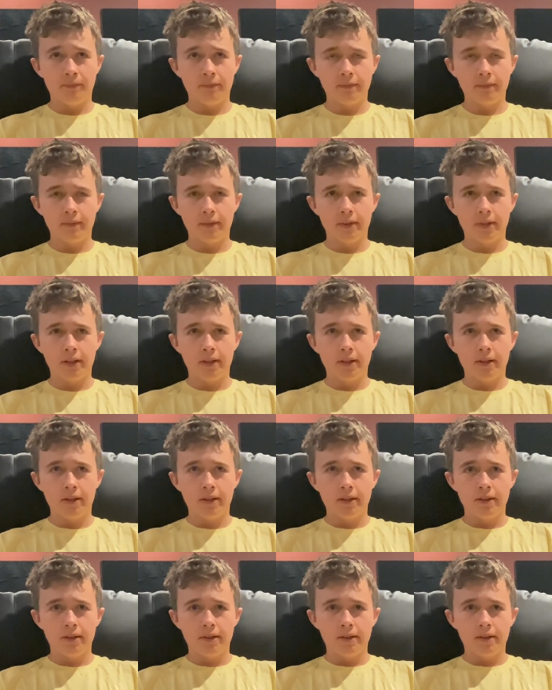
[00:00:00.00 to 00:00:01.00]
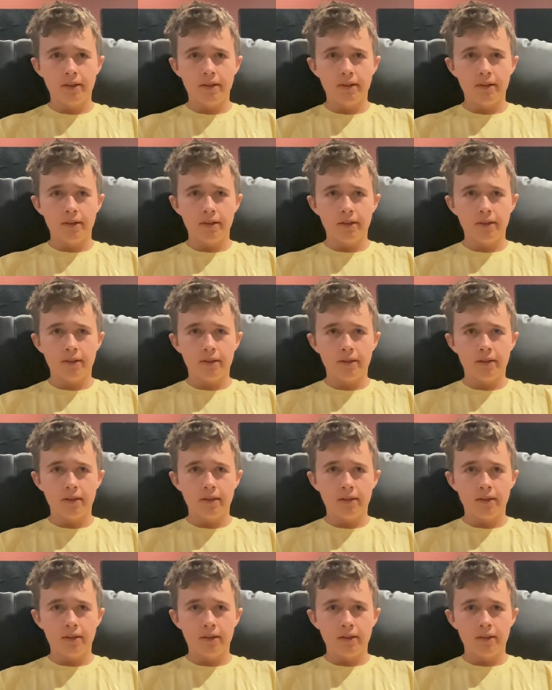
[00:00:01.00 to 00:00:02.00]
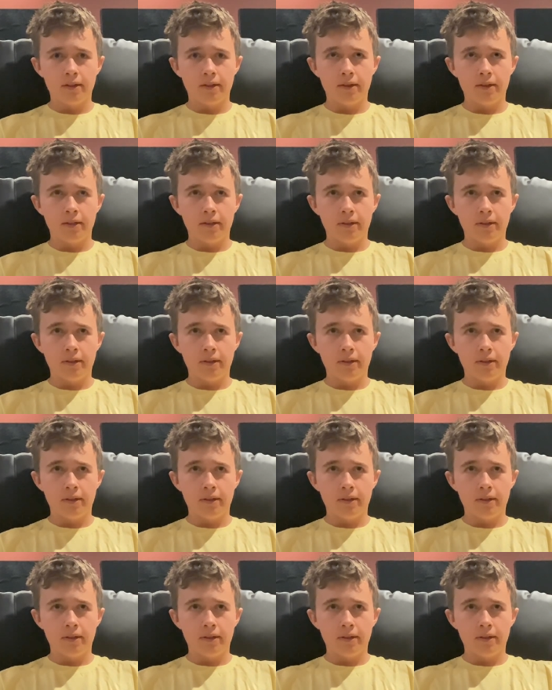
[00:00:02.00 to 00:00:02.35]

Nobody speaks.